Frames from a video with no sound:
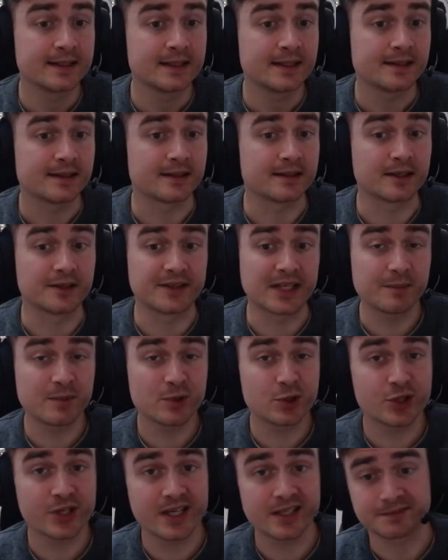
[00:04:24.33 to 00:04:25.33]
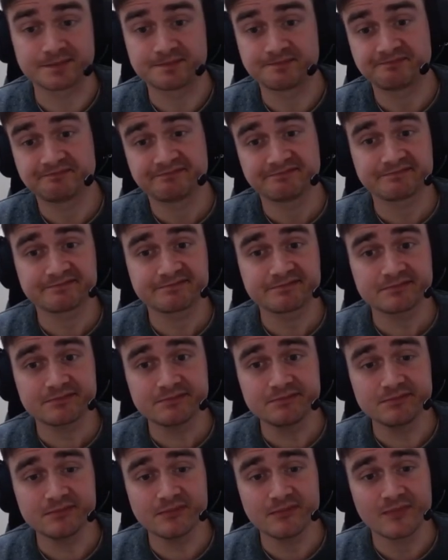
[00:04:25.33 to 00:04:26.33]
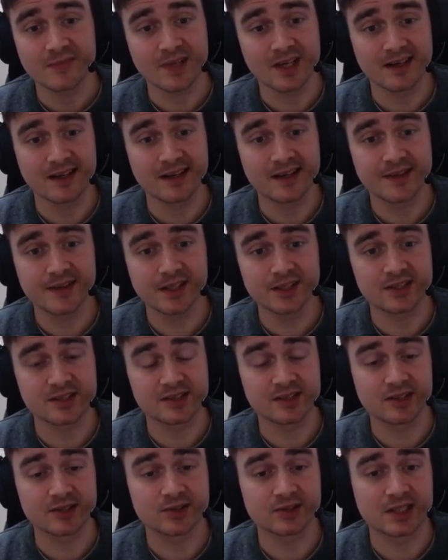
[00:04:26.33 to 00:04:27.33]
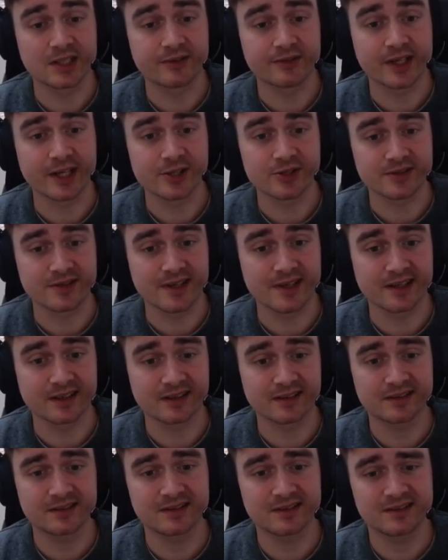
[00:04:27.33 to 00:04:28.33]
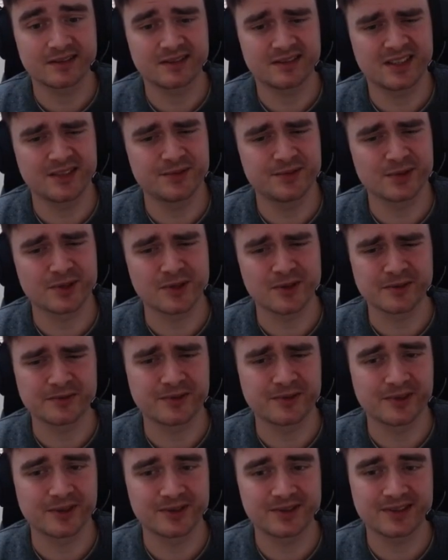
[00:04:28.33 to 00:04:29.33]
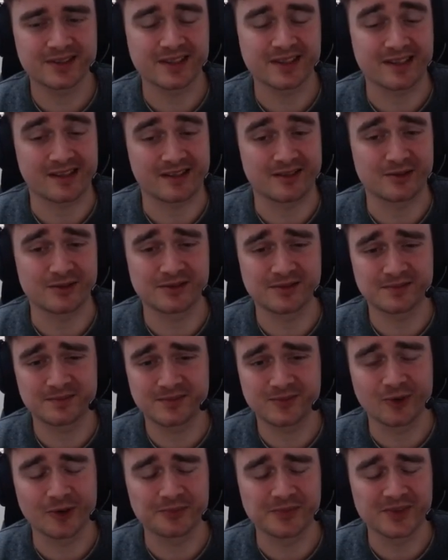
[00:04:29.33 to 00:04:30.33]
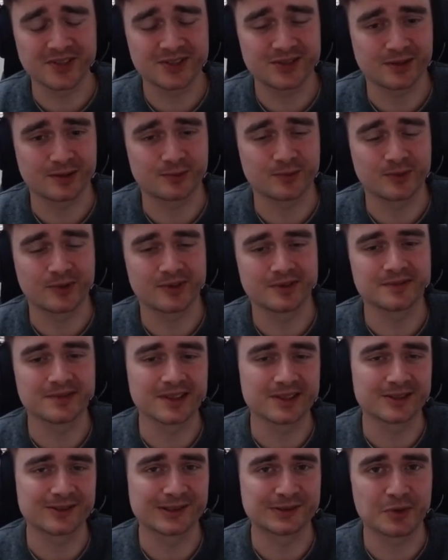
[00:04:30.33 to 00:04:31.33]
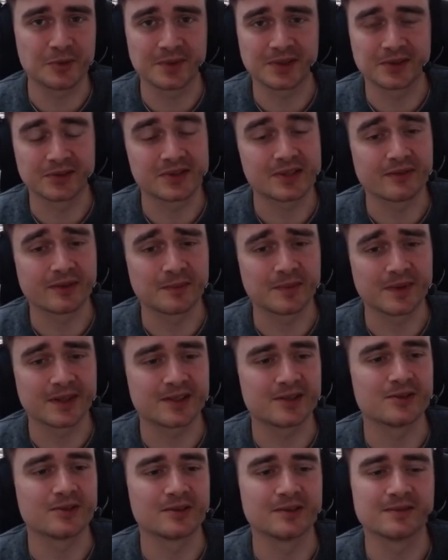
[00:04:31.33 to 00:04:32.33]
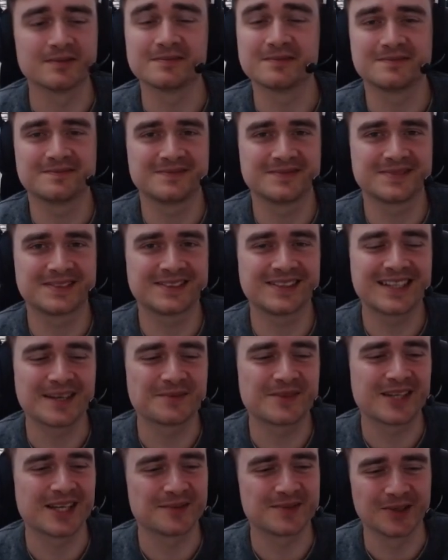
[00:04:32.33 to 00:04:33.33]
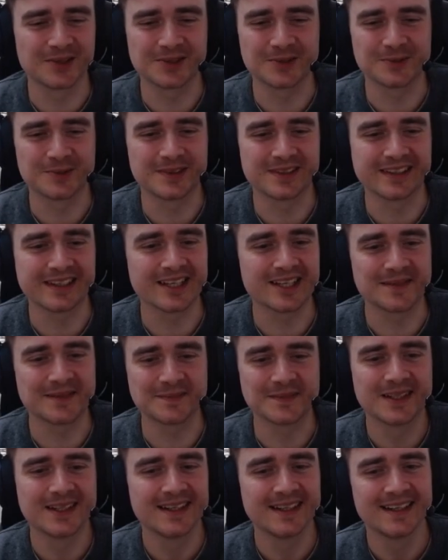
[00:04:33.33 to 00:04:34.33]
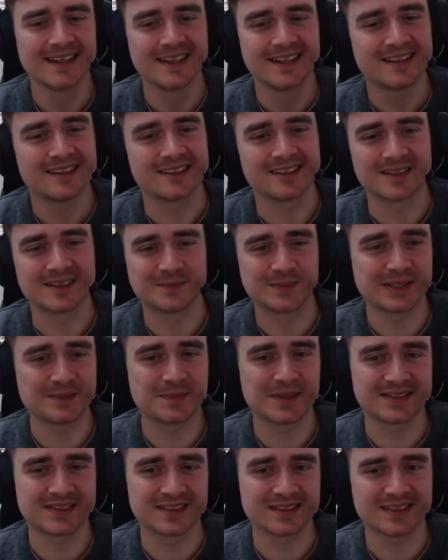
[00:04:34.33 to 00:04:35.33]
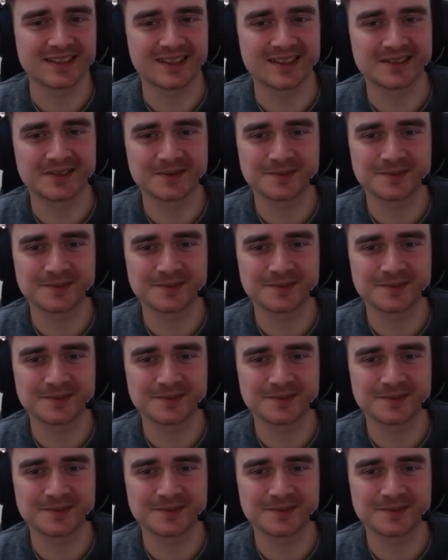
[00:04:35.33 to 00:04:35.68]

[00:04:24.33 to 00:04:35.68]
Then Shen. I think she's also in every agent deck. If you're going first and you drop this turn 1 and transform it into something big, you sometimes auto-win the game. Pretty busted card.